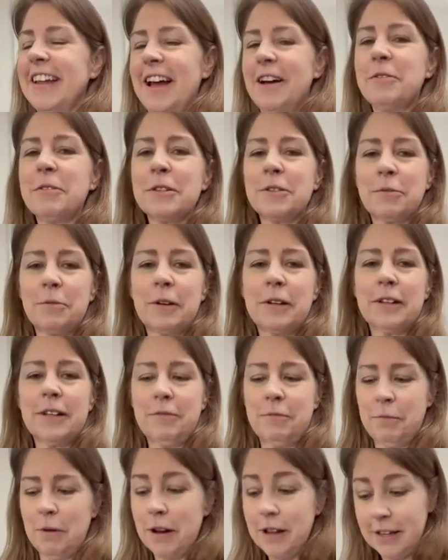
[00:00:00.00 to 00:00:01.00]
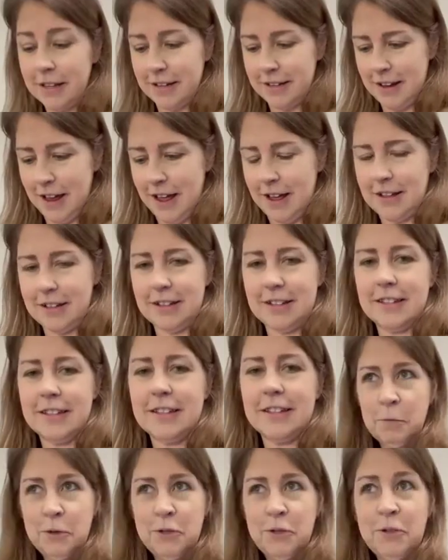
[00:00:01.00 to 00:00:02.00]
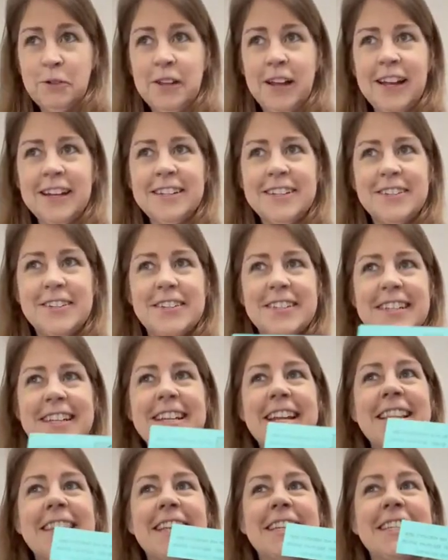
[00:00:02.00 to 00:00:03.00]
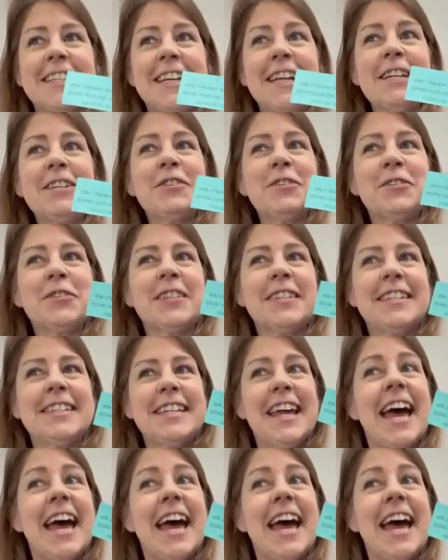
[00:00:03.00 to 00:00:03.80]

That was really, really nice. Would you like to sit at the teacher's